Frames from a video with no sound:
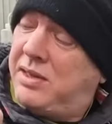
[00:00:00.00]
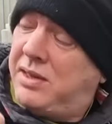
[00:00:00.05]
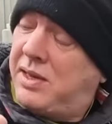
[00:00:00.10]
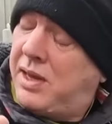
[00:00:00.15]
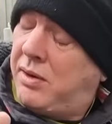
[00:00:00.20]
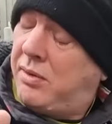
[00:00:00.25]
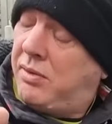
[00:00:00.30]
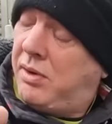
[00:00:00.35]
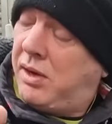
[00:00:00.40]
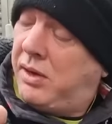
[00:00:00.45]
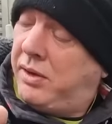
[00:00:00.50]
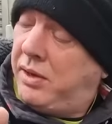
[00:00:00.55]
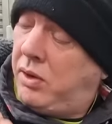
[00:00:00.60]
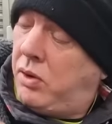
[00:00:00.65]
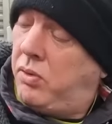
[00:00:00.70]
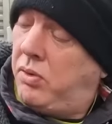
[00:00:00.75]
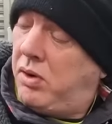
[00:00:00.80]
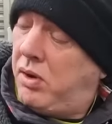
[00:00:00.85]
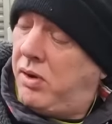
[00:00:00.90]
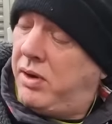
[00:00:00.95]
so like the
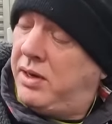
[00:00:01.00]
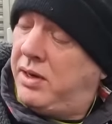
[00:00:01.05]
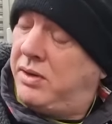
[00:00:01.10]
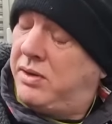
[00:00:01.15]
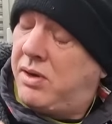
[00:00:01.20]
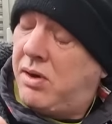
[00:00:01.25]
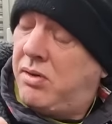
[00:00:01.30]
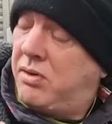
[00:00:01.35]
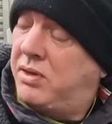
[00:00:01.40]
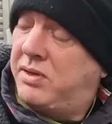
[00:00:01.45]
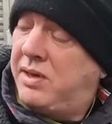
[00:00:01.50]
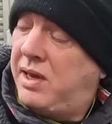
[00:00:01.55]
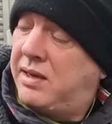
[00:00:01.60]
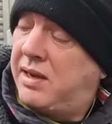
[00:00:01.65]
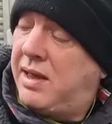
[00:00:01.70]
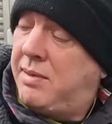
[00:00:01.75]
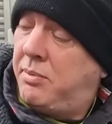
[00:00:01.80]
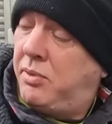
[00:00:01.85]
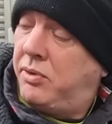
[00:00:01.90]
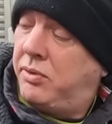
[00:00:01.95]
all lines, I will stick
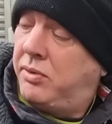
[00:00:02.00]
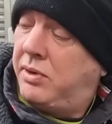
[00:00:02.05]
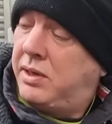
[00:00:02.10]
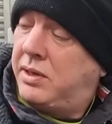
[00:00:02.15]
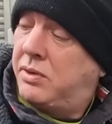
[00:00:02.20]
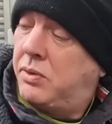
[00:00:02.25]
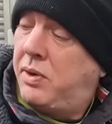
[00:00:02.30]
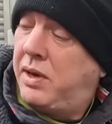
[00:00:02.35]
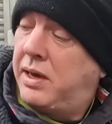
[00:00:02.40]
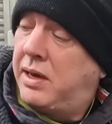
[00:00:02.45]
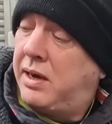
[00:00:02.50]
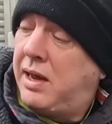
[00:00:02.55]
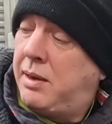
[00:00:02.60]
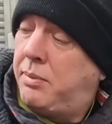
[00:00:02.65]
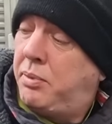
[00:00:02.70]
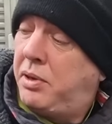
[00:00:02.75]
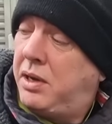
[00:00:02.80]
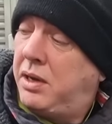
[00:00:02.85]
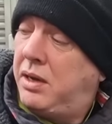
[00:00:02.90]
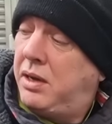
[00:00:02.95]
them on, that's quick and
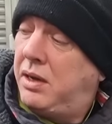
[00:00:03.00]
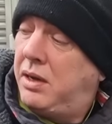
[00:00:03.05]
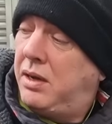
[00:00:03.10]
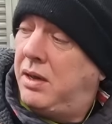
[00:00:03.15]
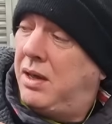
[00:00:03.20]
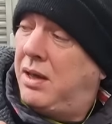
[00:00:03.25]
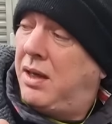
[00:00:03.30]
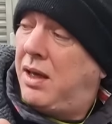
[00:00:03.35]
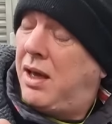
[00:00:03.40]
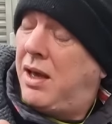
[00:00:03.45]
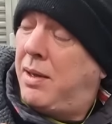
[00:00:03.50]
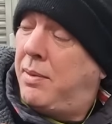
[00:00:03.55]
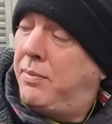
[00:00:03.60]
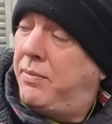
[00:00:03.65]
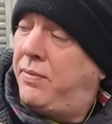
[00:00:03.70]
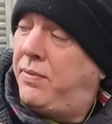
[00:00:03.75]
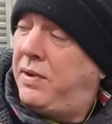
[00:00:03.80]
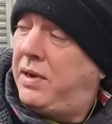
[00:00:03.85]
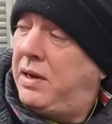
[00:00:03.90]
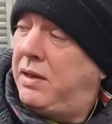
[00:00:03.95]
happy. Um,
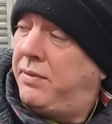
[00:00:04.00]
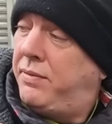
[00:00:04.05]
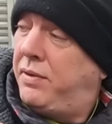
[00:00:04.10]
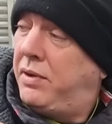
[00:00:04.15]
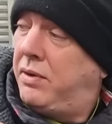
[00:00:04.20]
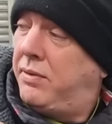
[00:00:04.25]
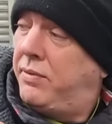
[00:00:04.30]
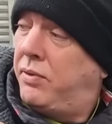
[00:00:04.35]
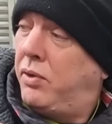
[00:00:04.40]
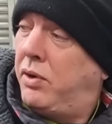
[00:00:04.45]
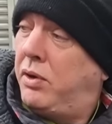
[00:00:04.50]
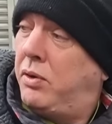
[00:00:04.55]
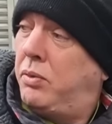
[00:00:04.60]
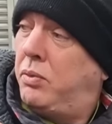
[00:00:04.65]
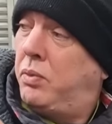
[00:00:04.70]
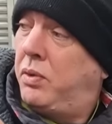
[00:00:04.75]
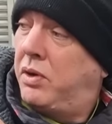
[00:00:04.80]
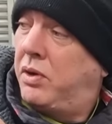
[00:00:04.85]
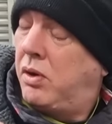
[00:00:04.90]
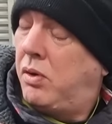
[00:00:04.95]
fill it full of oil,
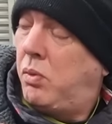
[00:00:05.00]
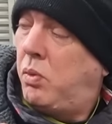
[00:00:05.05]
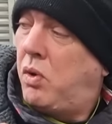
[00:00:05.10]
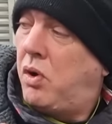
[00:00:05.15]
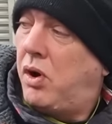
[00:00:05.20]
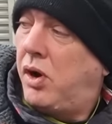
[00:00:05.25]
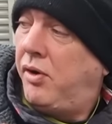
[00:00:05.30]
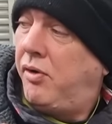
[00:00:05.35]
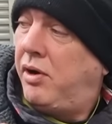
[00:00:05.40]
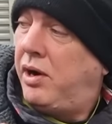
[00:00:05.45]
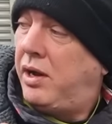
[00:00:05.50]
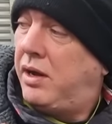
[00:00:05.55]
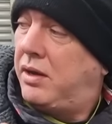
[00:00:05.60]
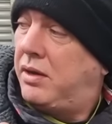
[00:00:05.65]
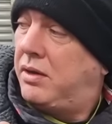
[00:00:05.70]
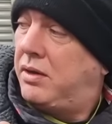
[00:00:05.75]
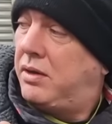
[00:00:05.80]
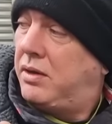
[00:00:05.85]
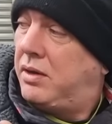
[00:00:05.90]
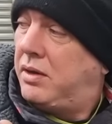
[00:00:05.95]
we've got to wire
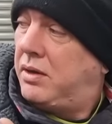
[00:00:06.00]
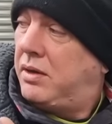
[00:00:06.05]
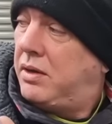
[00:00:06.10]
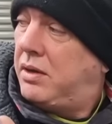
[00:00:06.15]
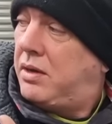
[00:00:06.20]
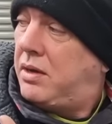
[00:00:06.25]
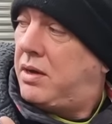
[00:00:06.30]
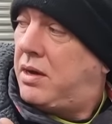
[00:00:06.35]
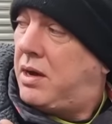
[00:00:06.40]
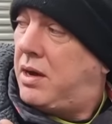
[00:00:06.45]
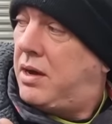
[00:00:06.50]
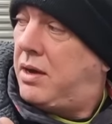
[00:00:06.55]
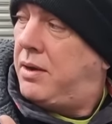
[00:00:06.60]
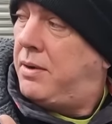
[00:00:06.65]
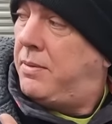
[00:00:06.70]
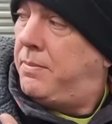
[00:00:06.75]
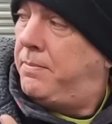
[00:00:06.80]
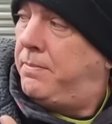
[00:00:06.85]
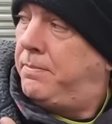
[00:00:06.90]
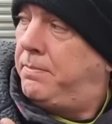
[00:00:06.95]
it.
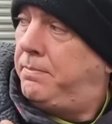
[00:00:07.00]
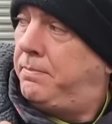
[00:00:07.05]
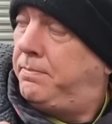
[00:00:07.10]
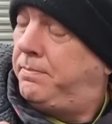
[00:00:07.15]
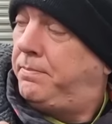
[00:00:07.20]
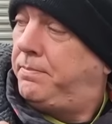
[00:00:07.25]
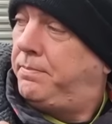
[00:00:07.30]
Um,